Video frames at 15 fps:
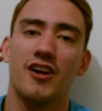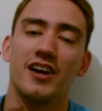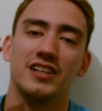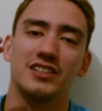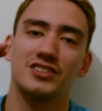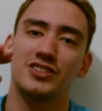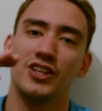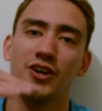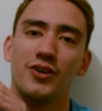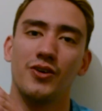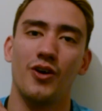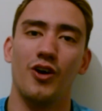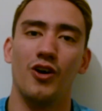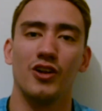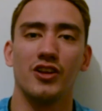Alright,
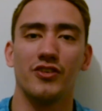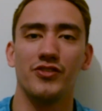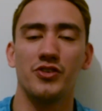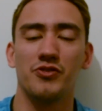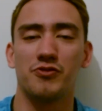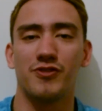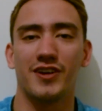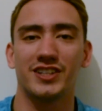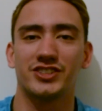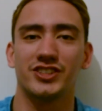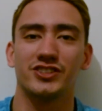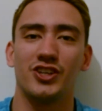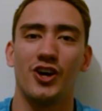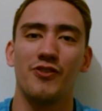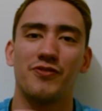so all of you
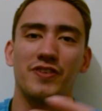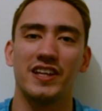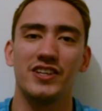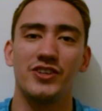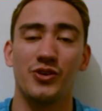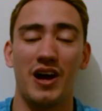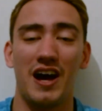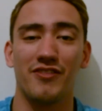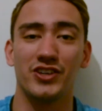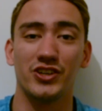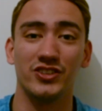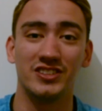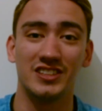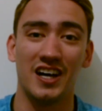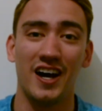freshers, hopefully you'll have a
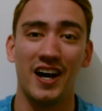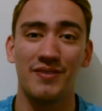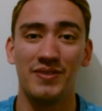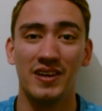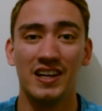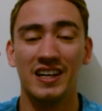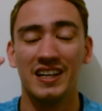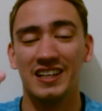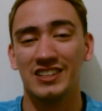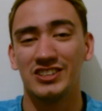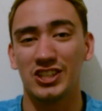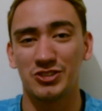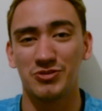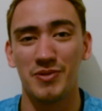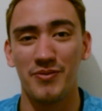good time.
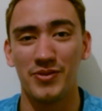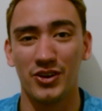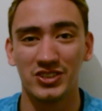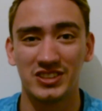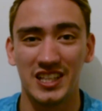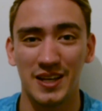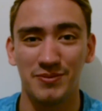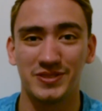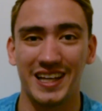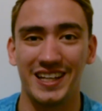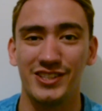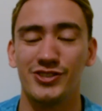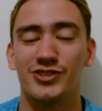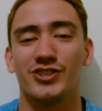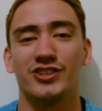Just remember those tips
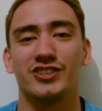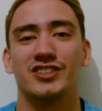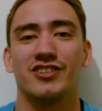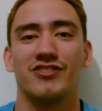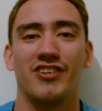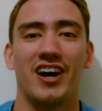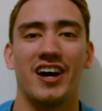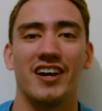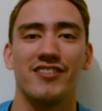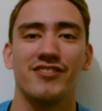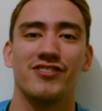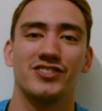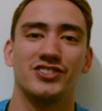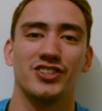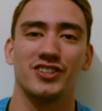and you should
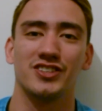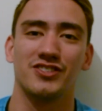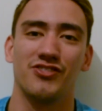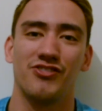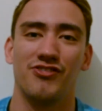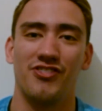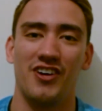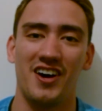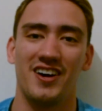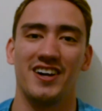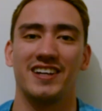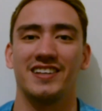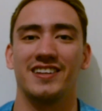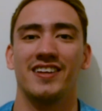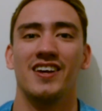survive just
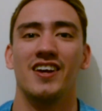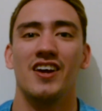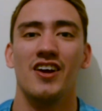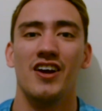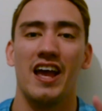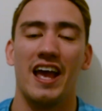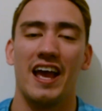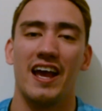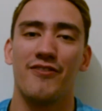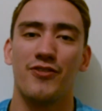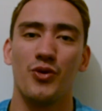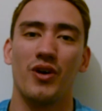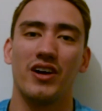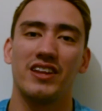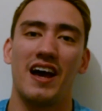fine.
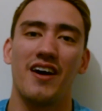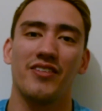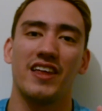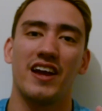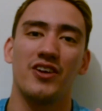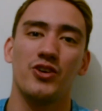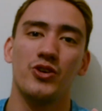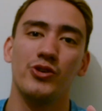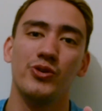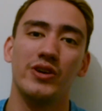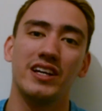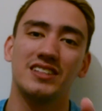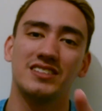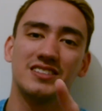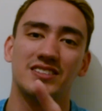Everyone out there who
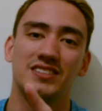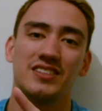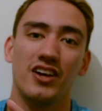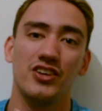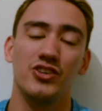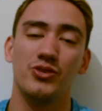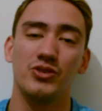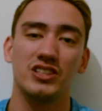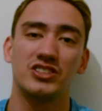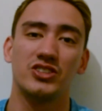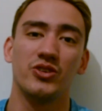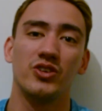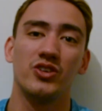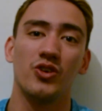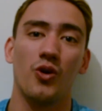is a uni
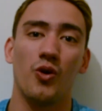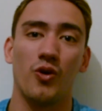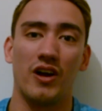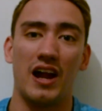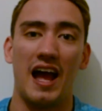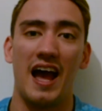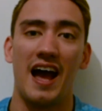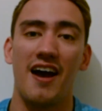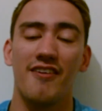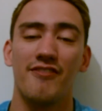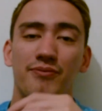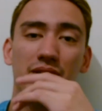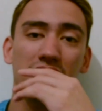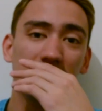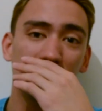student or
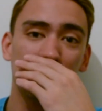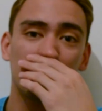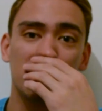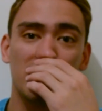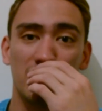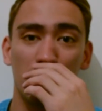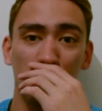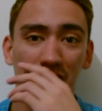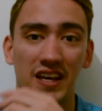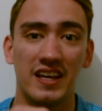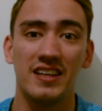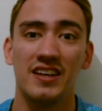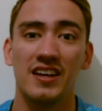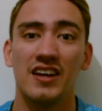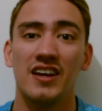have been to
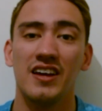uni,